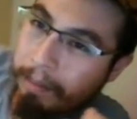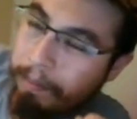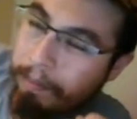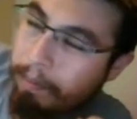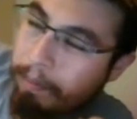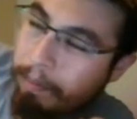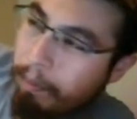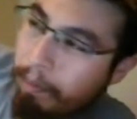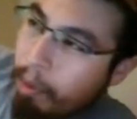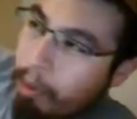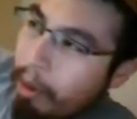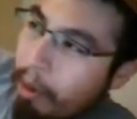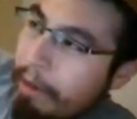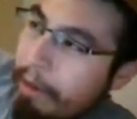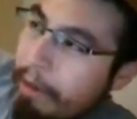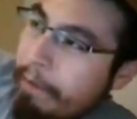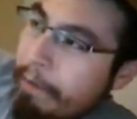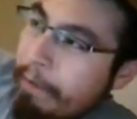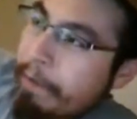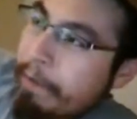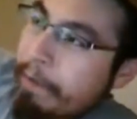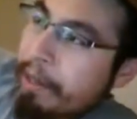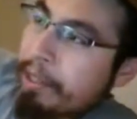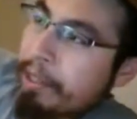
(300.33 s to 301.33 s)
more
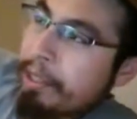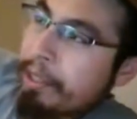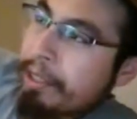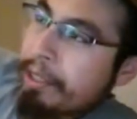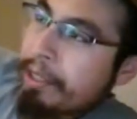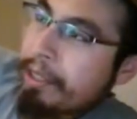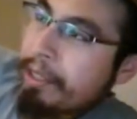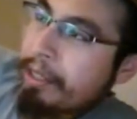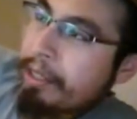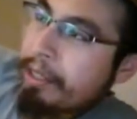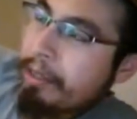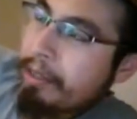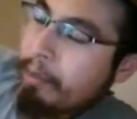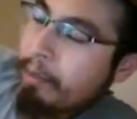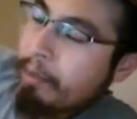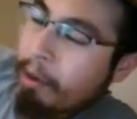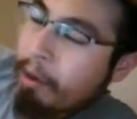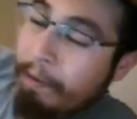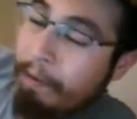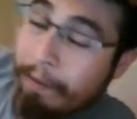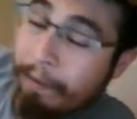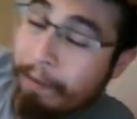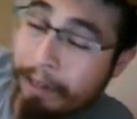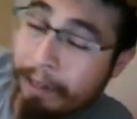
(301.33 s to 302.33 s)

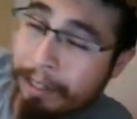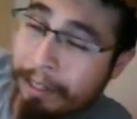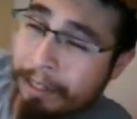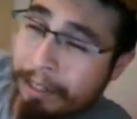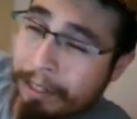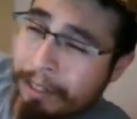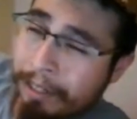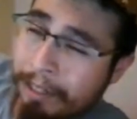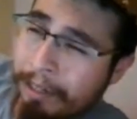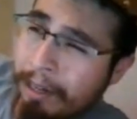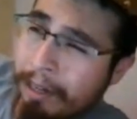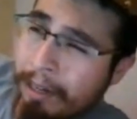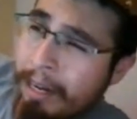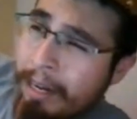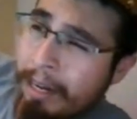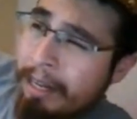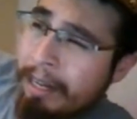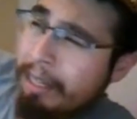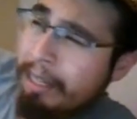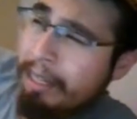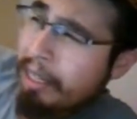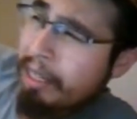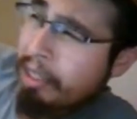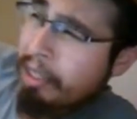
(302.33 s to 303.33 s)
efficiency, right?
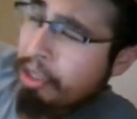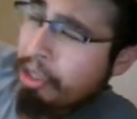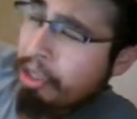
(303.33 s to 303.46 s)
It's